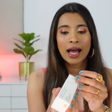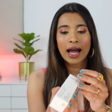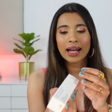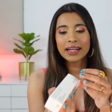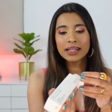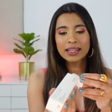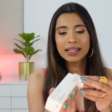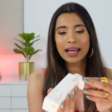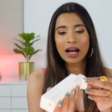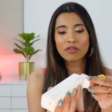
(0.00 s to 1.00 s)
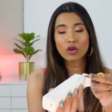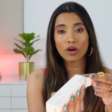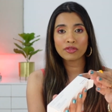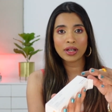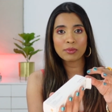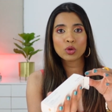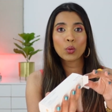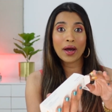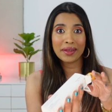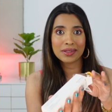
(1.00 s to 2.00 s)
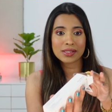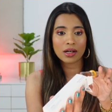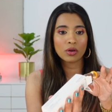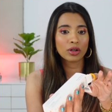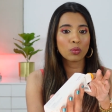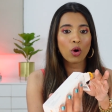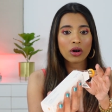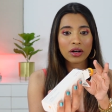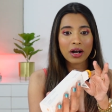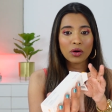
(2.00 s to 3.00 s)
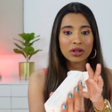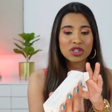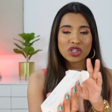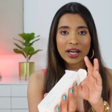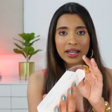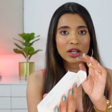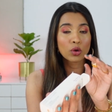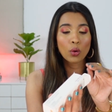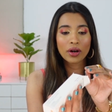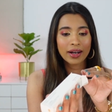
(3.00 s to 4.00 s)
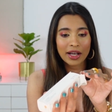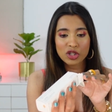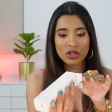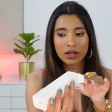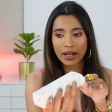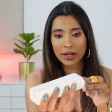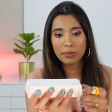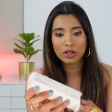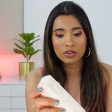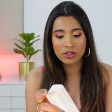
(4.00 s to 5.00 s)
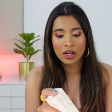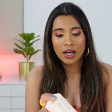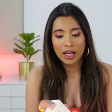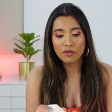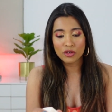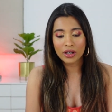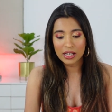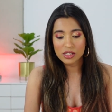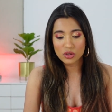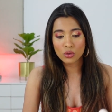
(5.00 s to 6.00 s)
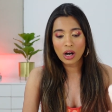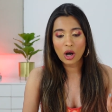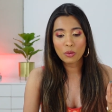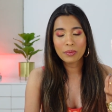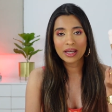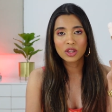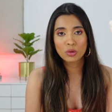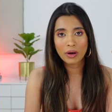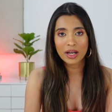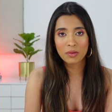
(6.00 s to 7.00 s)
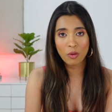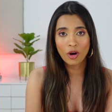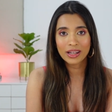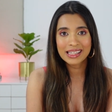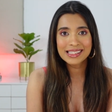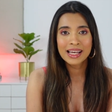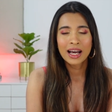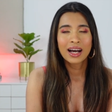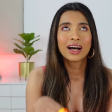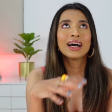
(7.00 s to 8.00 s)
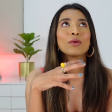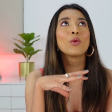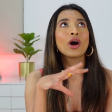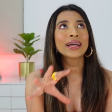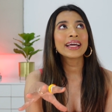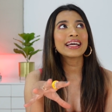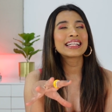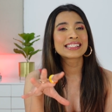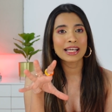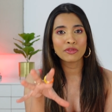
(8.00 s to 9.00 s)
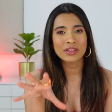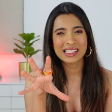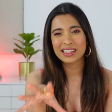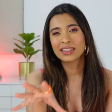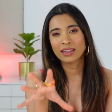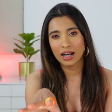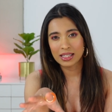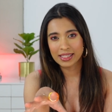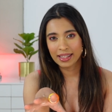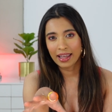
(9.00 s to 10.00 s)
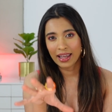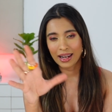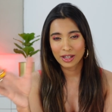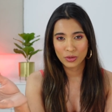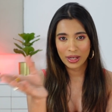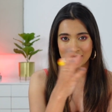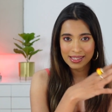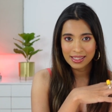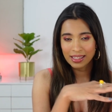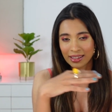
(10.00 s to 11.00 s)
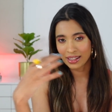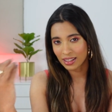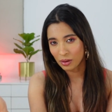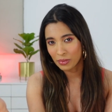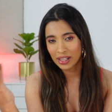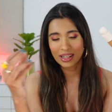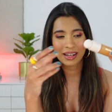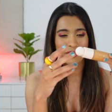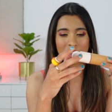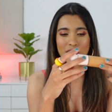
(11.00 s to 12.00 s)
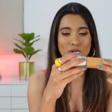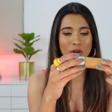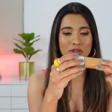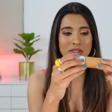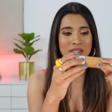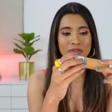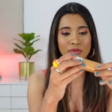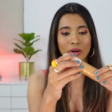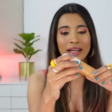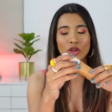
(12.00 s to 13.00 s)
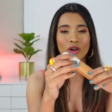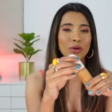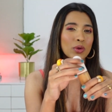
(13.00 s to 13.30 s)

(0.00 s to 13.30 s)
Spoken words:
And I didn't really have a lot of time to wear this around and walk around and check and go in natural light, because if you guys know how big Dubai Mall is, walking itself is a task there, like to exit and then come in and everything. So I thought it